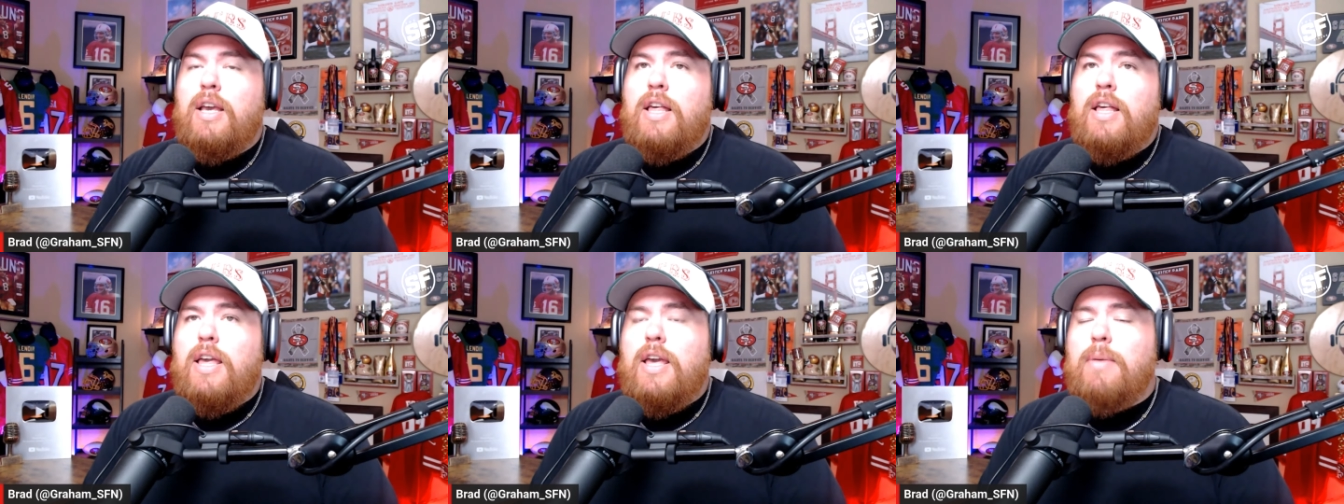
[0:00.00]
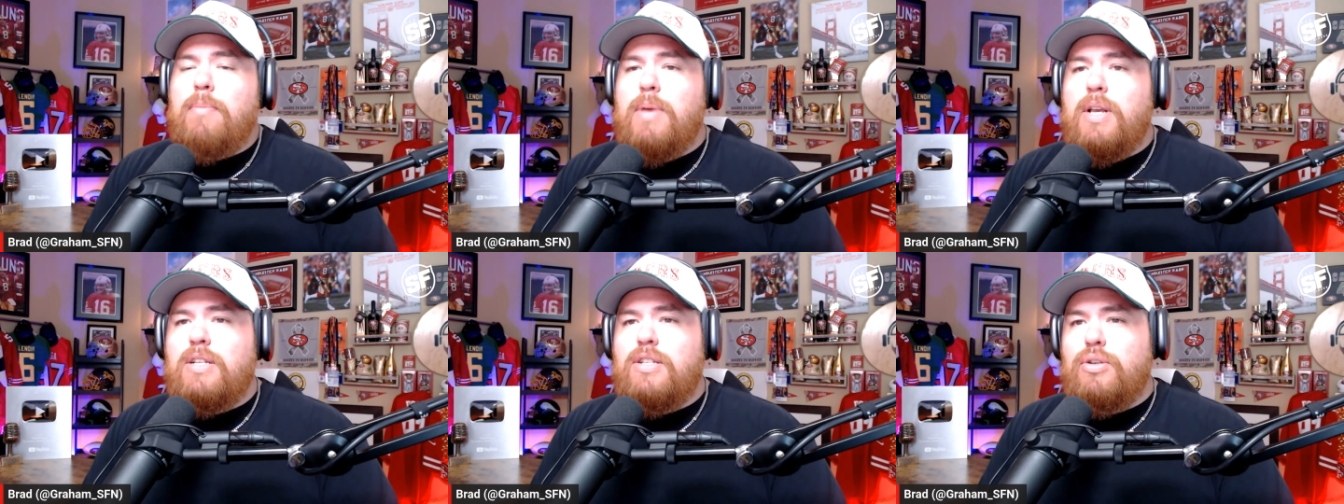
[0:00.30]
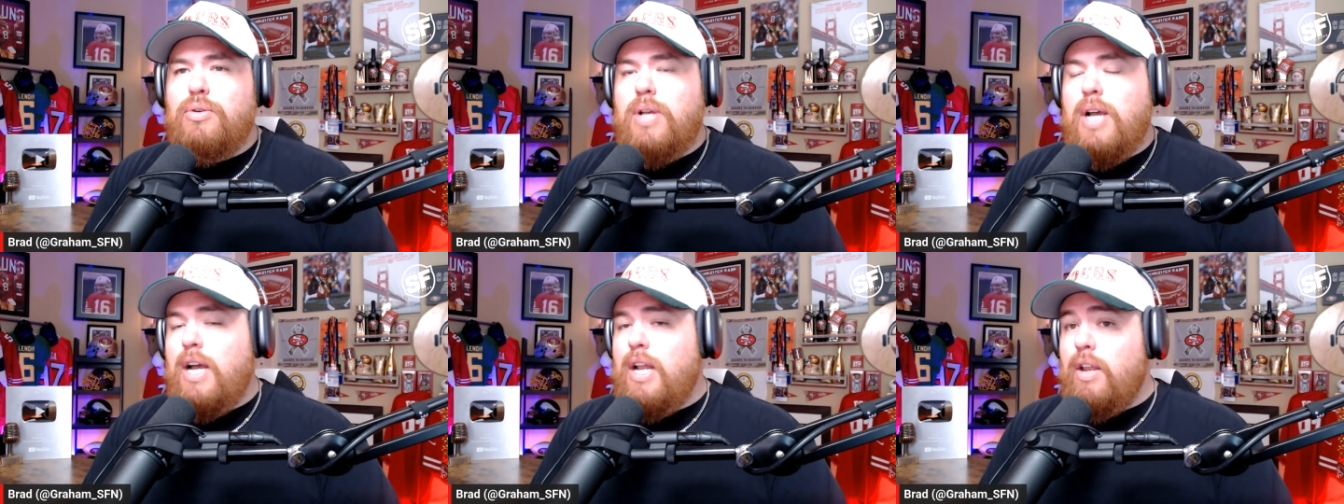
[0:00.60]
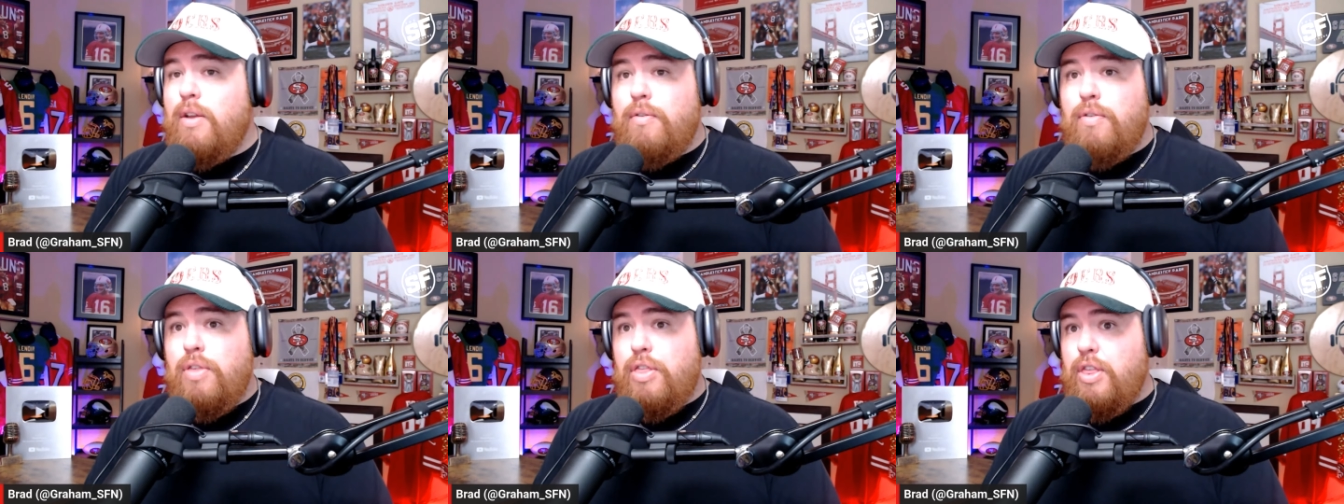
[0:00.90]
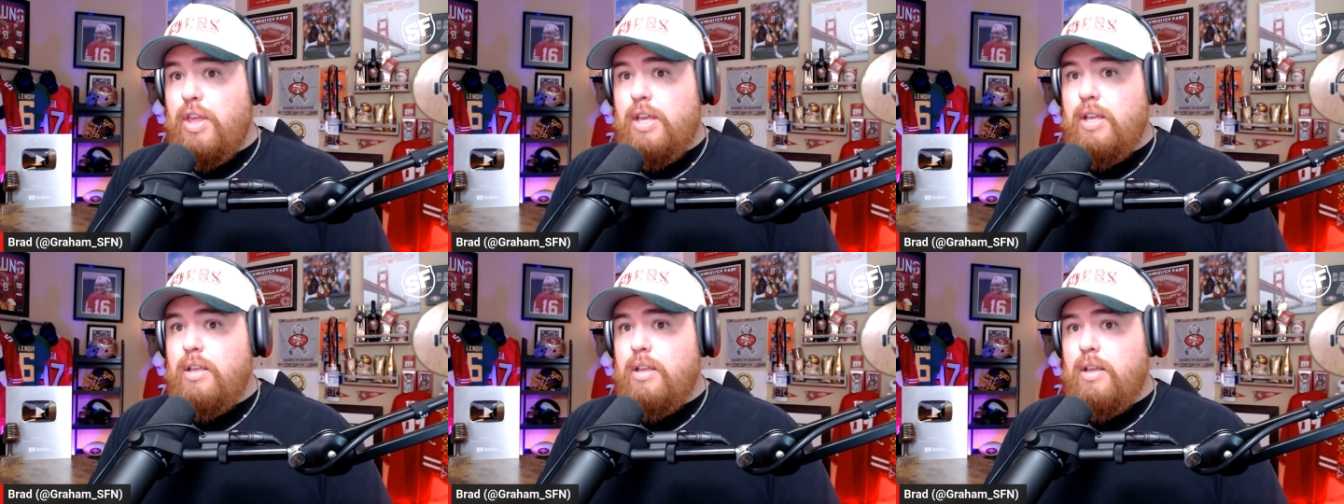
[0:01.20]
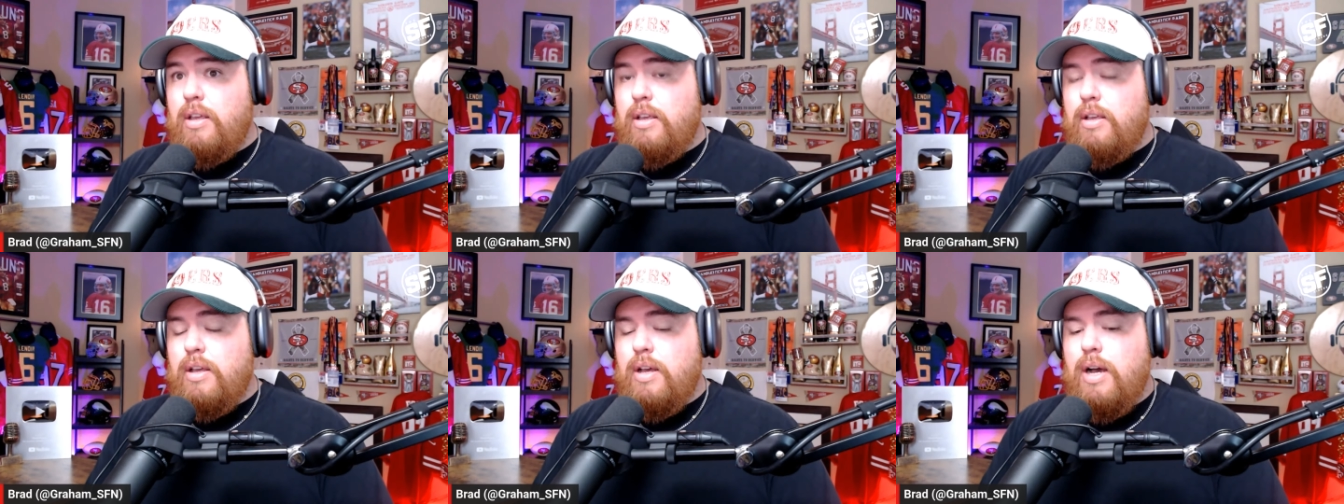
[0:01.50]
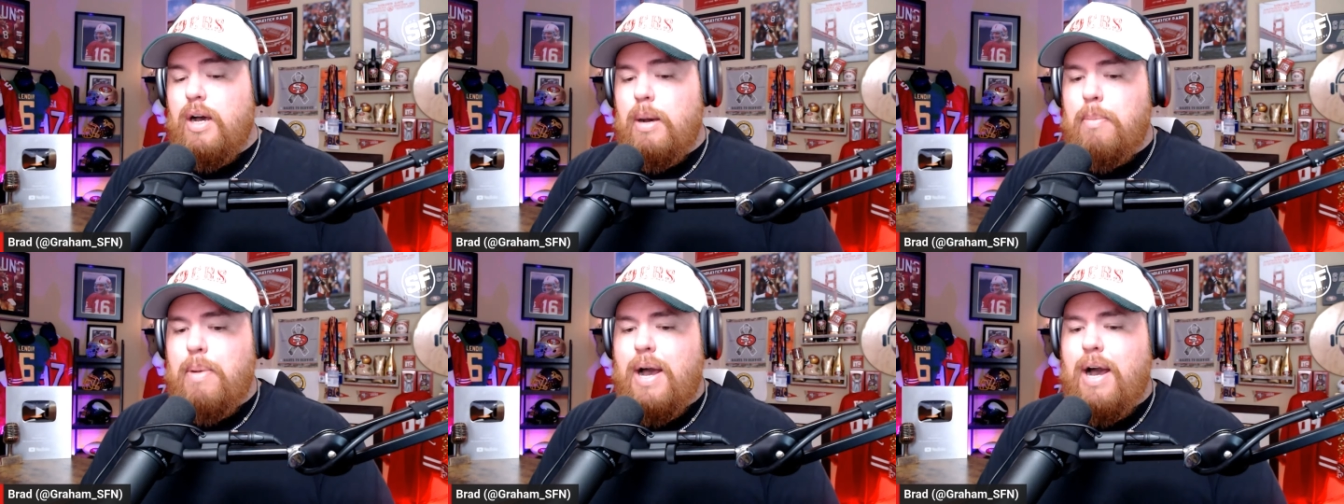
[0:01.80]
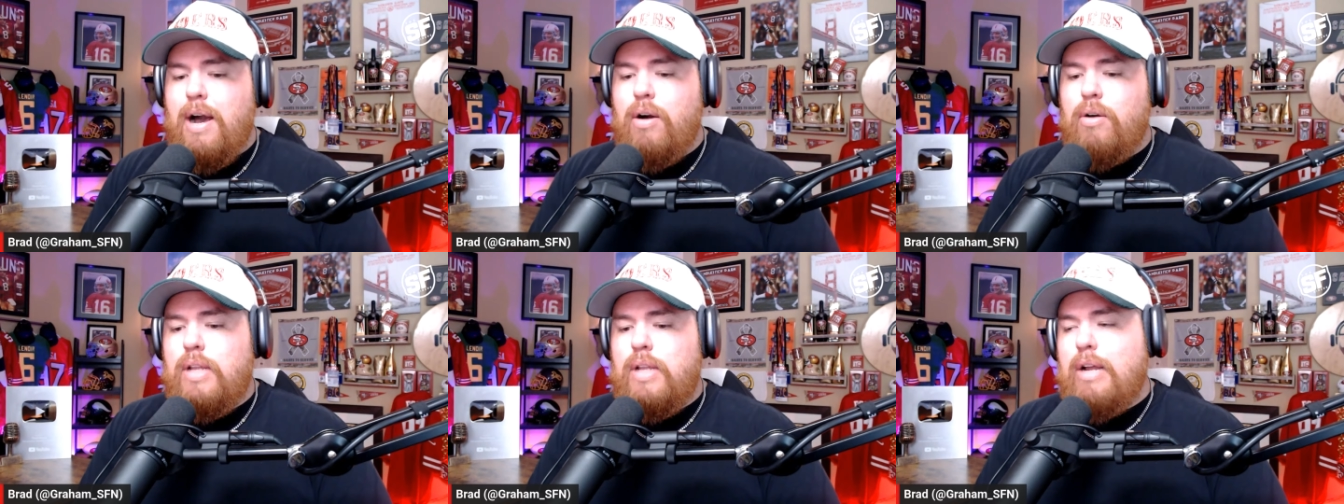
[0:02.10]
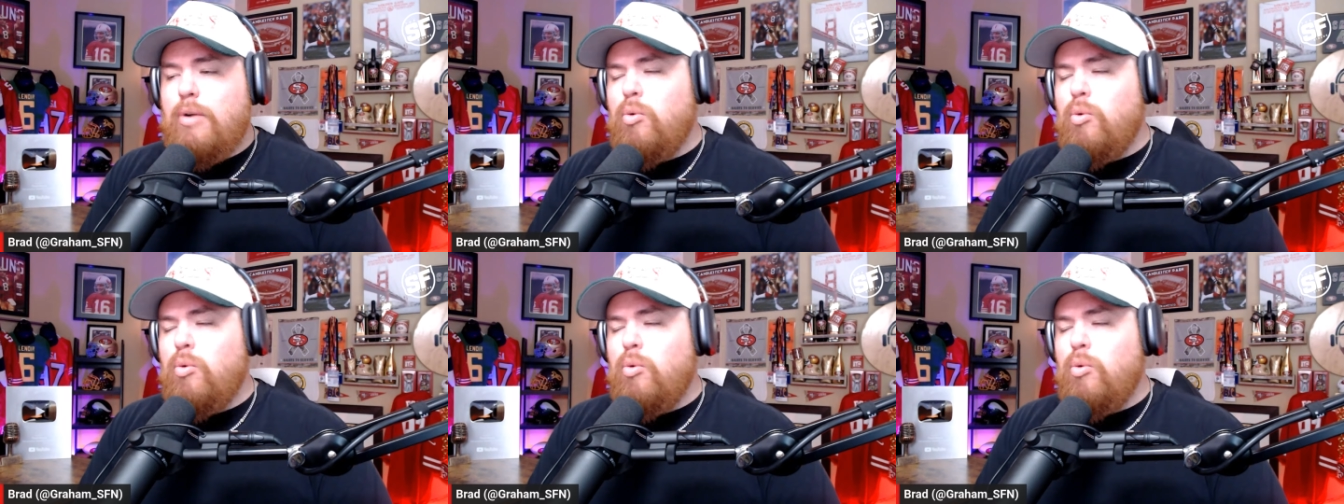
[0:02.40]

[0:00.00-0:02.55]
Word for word: it makes you kind of think about like,